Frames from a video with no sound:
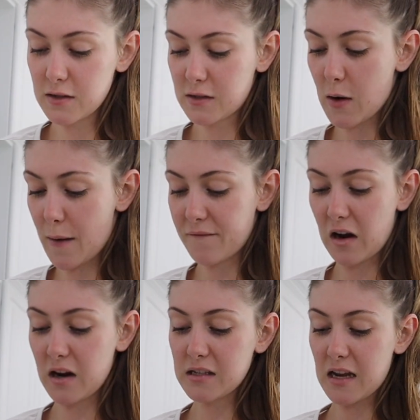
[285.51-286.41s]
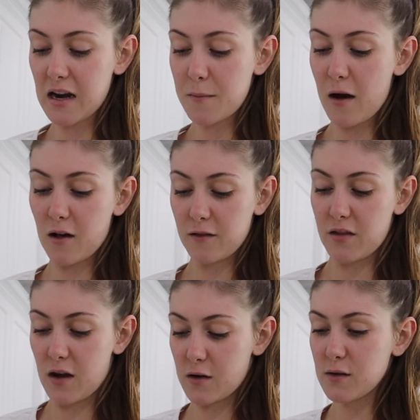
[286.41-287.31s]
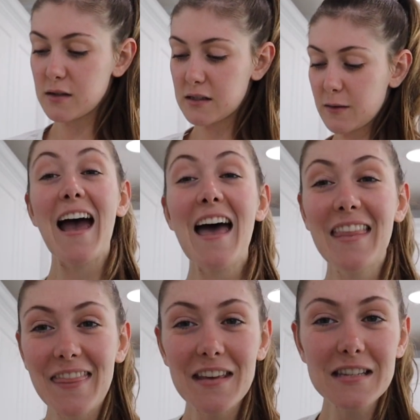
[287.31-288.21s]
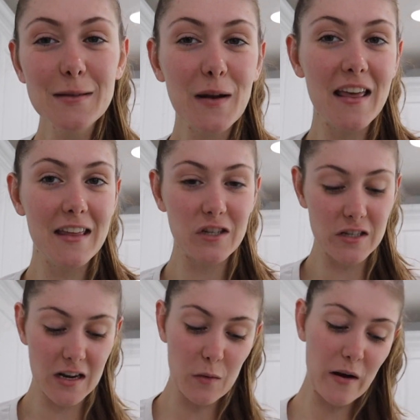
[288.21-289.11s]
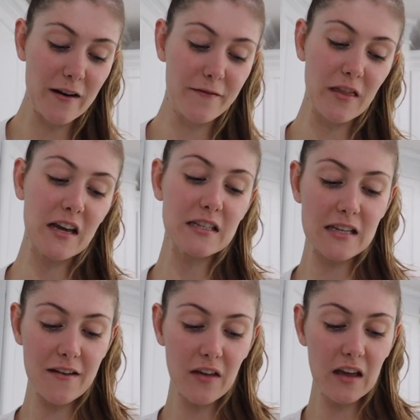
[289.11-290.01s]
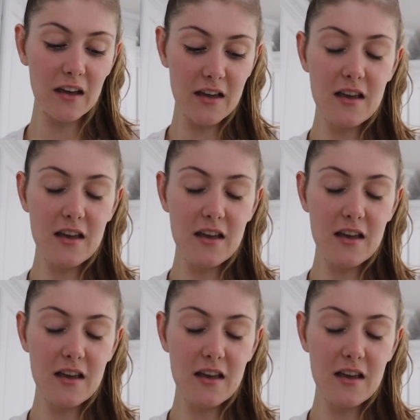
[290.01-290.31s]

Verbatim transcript: So I'm very excited about all of those. And then this is what I think she's gonna wear for Thanksgiving.